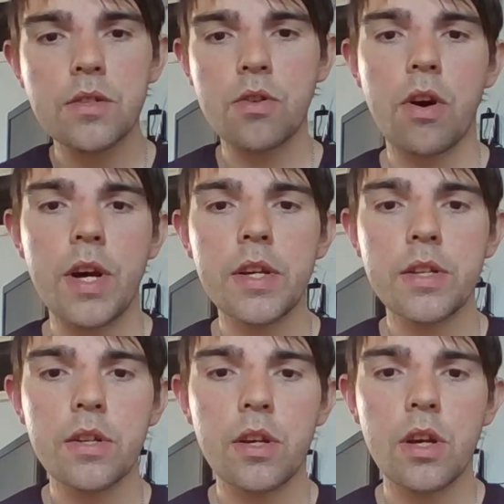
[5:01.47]
side
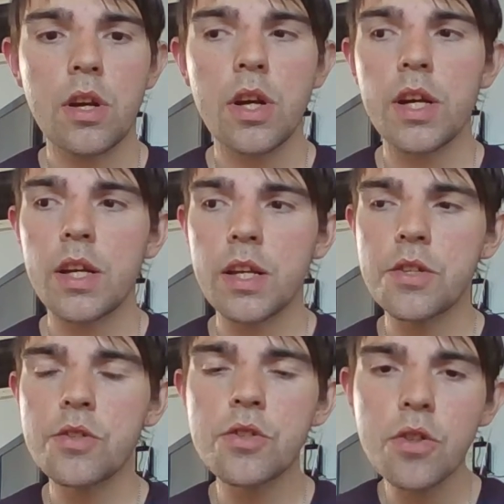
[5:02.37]

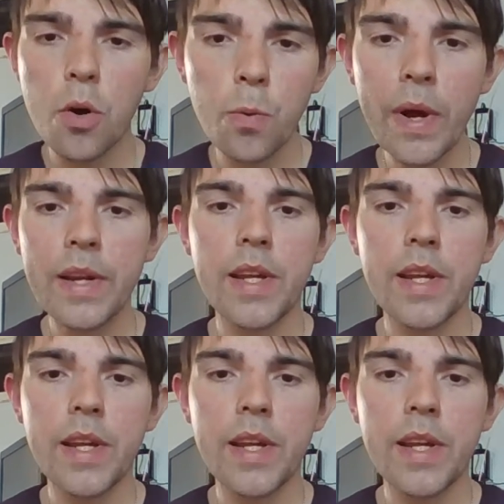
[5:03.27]
is nowhere